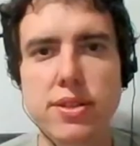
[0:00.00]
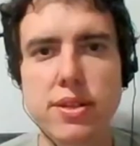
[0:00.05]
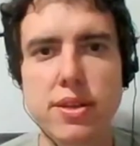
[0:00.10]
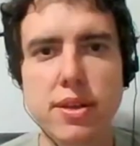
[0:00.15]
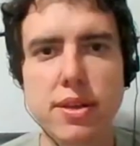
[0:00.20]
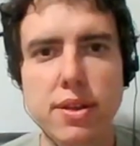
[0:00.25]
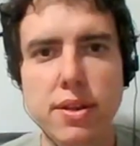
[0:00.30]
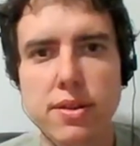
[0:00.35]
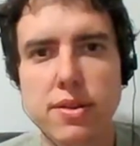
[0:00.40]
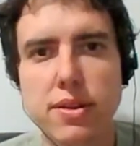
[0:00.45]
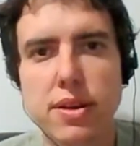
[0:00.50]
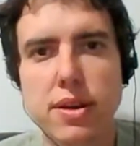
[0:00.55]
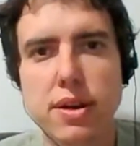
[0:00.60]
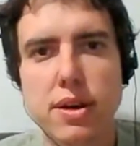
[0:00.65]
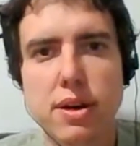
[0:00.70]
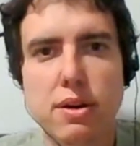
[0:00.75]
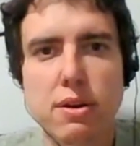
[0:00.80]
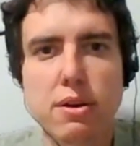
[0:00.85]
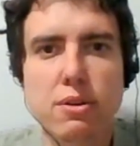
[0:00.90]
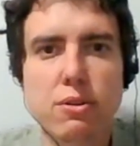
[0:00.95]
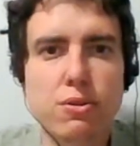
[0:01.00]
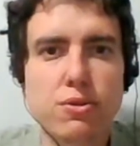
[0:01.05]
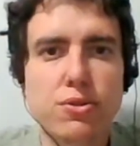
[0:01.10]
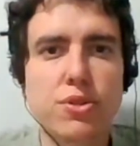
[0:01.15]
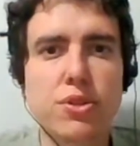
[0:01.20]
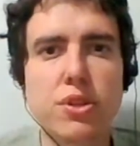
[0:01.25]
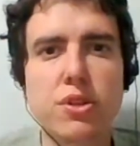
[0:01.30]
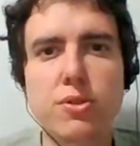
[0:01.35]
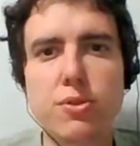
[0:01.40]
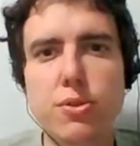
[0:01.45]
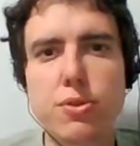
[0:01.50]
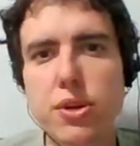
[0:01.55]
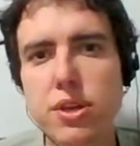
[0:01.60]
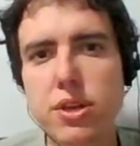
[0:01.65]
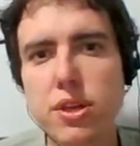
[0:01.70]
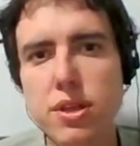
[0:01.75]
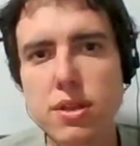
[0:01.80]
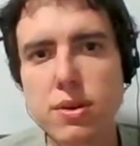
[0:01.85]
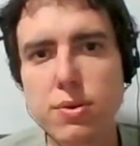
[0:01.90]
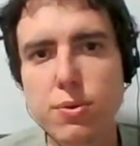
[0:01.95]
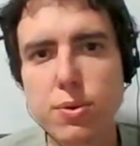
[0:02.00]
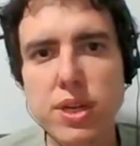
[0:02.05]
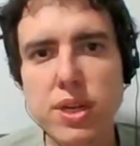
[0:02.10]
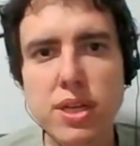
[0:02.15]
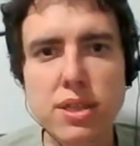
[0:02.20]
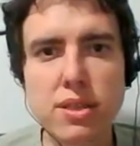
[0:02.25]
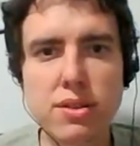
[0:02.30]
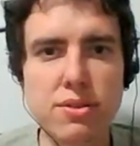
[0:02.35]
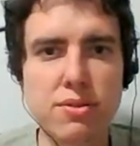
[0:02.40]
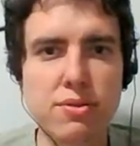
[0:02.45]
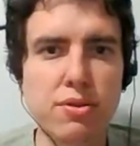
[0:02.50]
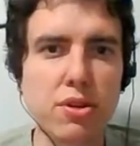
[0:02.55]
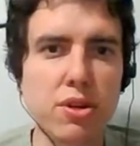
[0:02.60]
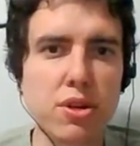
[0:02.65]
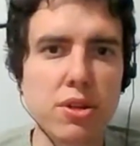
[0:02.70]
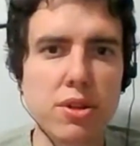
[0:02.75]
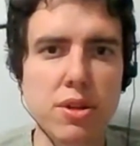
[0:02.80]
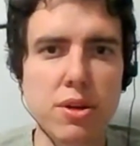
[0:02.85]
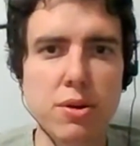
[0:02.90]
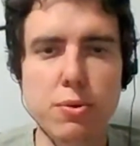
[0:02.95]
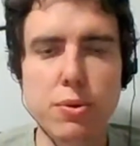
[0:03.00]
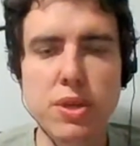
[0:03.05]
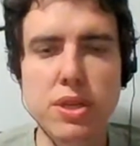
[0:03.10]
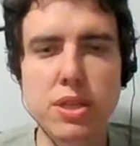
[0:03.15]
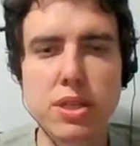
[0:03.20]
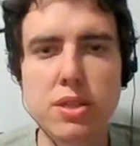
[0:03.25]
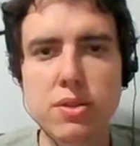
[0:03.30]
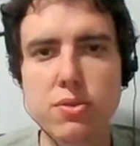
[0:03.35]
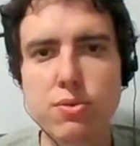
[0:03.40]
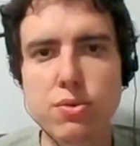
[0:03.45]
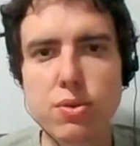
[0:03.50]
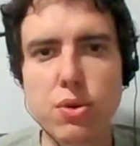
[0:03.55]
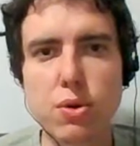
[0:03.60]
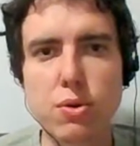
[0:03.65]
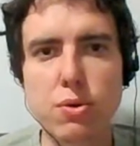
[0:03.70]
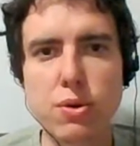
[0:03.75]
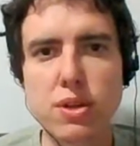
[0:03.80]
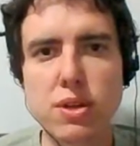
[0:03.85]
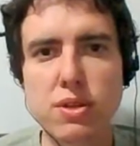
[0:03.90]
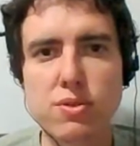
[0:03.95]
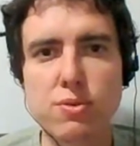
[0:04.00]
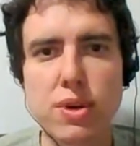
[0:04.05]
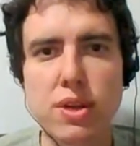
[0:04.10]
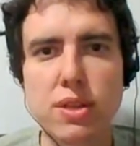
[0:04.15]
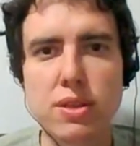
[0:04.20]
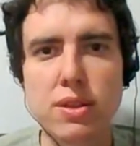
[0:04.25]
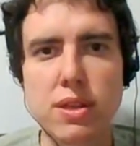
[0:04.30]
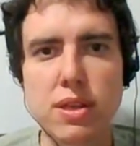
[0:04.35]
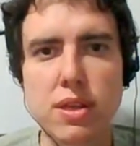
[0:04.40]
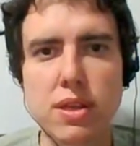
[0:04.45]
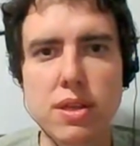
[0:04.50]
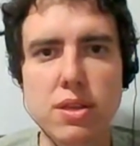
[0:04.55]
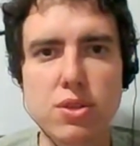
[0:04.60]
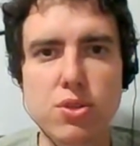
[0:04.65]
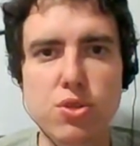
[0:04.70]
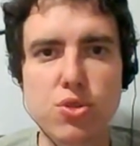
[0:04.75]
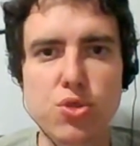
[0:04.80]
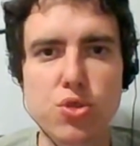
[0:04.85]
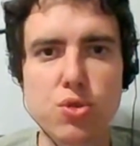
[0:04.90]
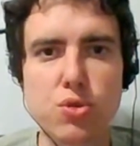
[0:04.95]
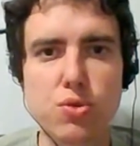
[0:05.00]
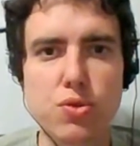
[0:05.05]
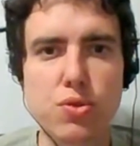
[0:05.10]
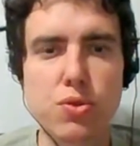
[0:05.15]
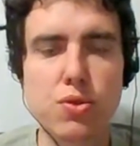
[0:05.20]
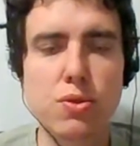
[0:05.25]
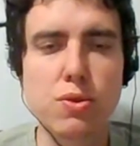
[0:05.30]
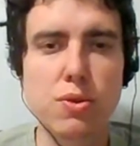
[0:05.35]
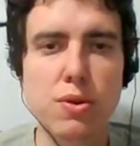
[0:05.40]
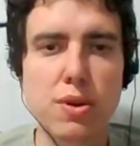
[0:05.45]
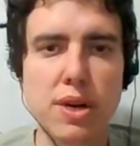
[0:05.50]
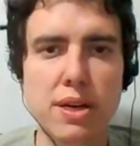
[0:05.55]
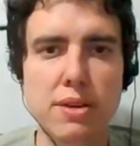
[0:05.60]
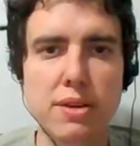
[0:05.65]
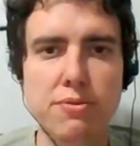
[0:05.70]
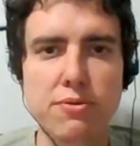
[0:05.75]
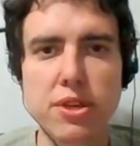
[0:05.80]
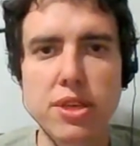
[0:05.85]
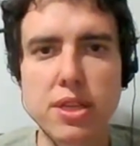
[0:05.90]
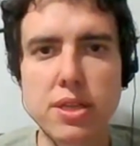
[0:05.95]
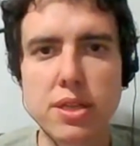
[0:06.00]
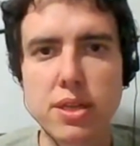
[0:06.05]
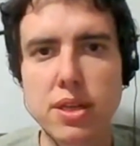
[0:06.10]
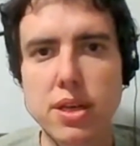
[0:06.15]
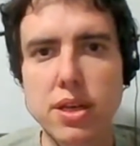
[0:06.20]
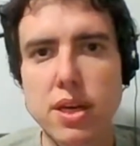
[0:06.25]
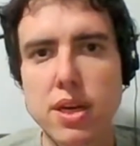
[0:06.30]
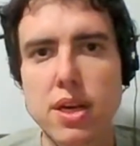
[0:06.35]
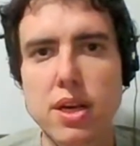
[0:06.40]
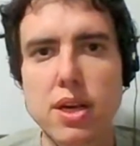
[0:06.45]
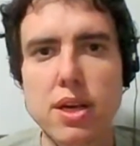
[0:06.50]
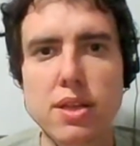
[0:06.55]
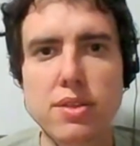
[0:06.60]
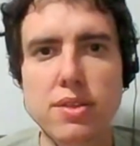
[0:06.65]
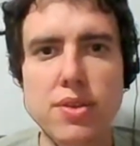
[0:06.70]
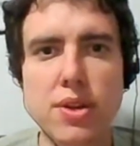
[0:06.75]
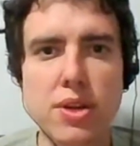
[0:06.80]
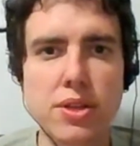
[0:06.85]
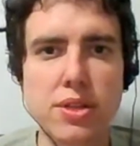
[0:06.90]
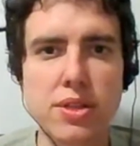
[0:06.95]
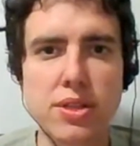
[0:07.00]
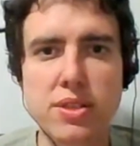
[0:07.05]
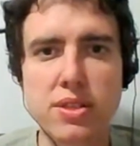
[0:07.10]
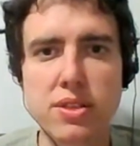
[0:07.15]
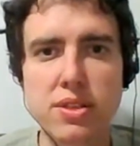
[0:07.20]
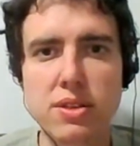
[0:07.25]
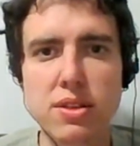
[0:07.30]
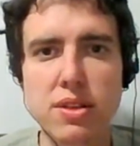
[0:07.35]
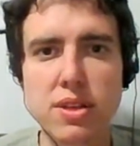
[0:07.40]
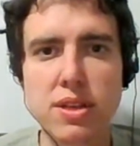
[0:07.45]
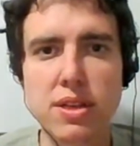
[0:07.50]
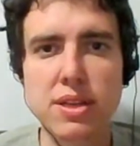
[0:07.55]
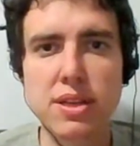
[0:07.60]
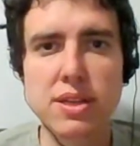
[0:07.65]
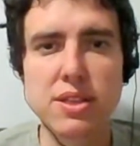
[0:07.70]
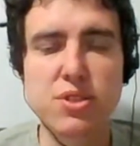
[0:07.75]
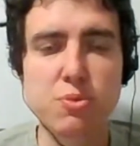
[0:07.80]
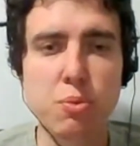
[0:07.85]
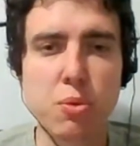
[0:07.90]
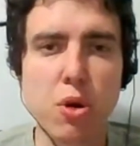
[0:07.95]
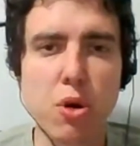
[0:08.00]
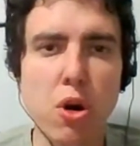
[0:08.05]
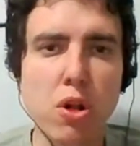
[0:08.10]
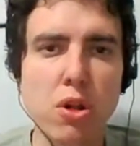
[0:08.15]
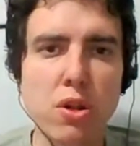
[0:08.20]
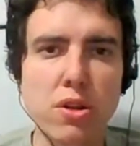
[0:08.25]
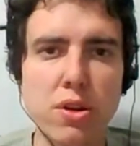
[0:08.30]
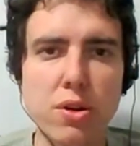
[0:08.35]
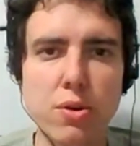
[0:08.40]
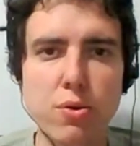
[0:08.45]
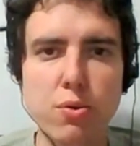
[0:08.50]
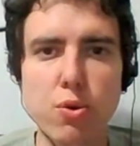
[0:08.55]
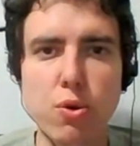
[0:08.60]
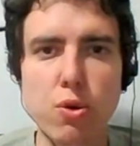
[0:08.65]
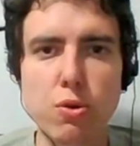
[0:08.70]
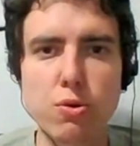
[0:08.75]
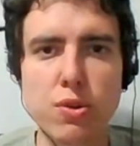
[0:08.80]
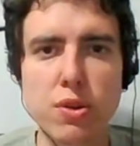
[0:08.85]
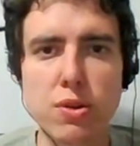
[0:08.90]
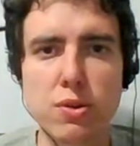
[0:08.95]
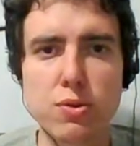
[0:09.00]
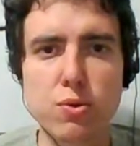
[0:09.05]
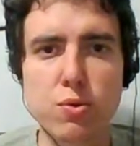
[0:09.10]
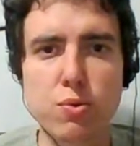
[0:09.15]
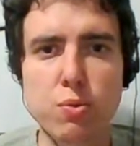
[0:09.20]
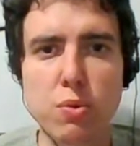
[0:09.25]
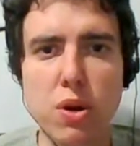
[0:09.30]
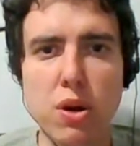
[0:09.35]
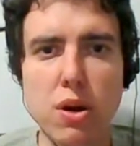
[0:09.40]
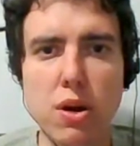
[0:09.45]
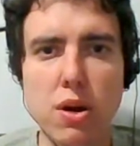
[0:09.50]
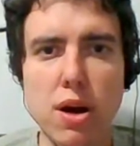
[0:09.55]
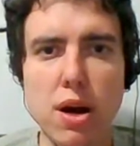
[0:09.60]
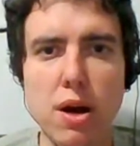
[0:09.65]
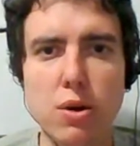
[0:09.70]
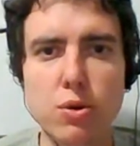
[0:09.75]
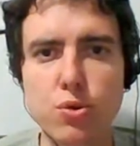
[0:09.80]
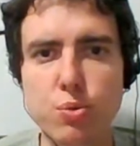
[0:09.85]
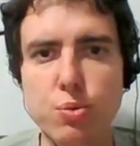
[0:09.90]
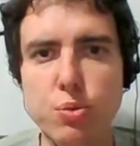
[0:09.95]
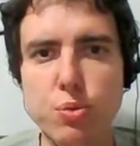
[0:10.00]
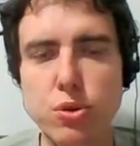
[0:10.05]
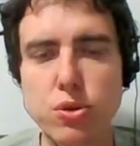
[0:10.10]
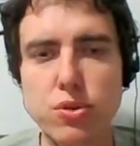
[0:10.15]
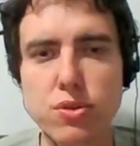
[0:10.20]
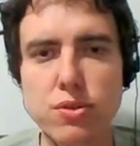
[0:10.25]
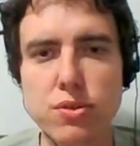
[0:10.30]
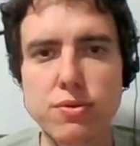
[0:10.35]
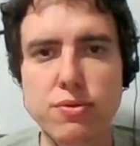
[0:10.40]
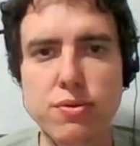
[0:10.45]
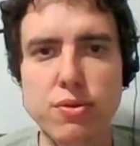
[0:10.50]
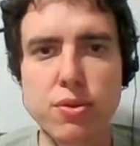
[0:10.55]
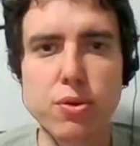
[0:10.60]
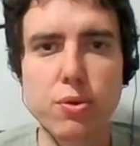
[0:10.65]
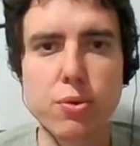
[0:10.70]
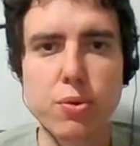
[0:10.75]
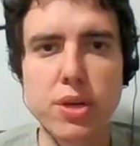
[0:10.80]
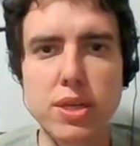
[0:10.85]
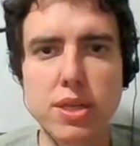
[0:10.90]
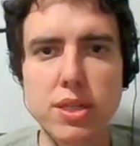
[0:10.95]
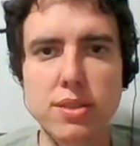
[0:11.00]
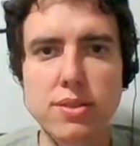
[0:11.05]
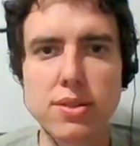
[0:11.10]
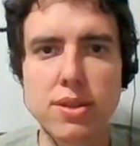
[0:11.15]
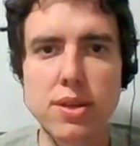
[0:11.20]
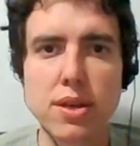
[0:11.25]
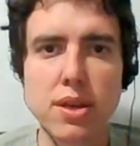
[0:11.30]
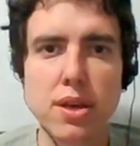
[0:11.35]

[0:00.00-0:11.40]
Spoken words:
and considering wheat for the wheat growers, what they should do, I think there is a smaller world output for wheat.